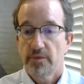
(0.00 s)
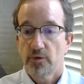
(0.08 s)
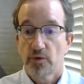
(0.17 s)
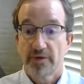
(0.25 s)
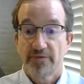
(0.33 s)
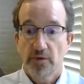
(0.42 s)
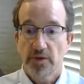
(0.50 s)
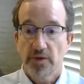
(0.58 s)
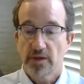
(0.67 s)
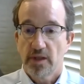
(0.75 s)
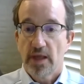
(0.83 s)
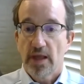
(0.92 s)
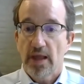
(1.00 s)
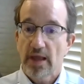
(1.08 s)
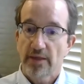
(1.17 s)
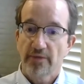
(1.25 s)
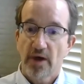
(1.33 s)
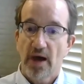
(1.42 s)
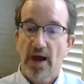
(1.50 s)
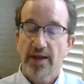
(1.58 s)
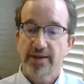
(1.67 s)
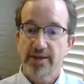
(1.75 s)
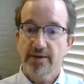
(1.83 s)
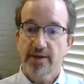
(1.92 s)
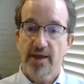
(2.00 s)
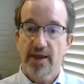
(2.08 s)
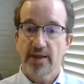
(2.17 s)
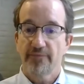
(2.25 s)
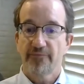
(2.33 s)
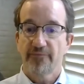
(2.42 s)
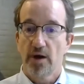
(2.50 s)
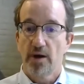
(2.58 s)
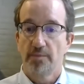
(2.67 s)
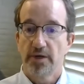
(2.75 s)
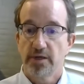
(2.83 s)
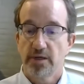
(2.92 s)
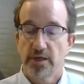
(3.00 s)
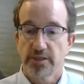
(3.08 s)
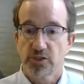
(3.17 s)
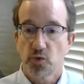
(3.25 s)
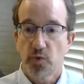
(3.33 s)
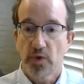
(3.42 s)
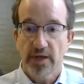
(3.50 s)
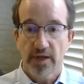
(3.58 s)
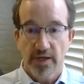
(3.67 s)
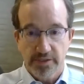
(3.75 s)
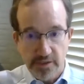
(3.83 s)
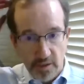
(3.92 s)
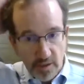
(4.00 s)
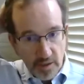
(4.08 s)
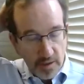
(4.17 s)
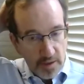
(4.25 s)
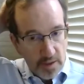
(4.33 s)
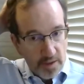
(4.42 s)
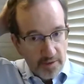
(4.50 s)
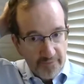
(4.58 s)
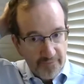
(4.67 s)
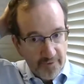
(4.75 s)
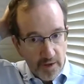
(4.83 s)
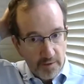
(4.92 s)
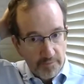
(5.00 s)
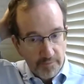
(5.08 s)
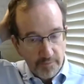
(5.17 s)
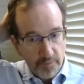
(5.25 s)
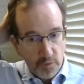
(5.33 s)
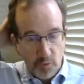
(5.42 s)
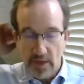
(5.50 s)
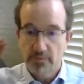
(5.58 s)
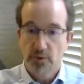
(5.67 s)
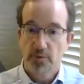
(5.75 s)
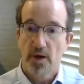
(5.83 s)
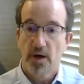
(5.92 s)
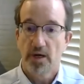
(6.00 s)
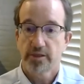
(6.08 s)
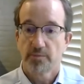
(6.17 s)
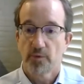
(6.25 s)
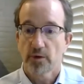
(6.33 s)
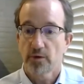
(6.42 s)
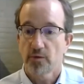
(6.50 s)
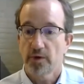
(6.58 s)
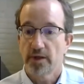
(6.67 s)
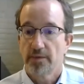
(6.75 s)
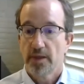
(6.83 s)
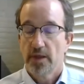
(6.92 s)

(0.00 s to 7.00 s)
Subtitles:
early voting, and the idea came from a tweet I saw from Graham Mumma at the Mercury,